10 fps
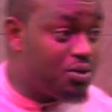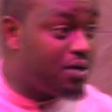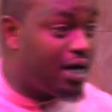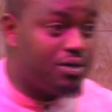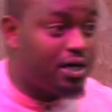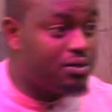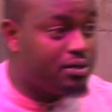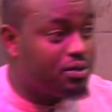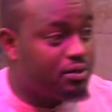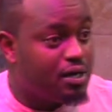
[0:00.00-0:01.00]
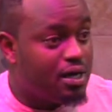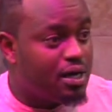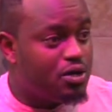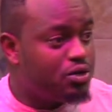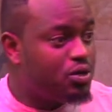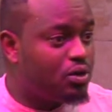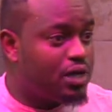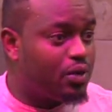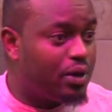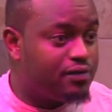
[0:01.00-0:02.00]
you look
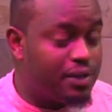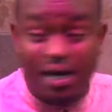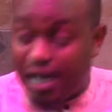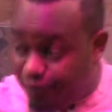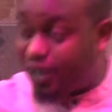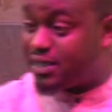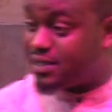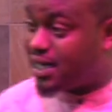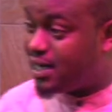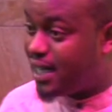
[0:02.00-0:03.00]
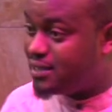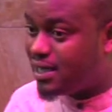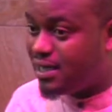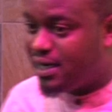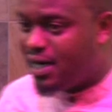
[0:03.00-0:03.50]
like one of them. In fact, the second guy said,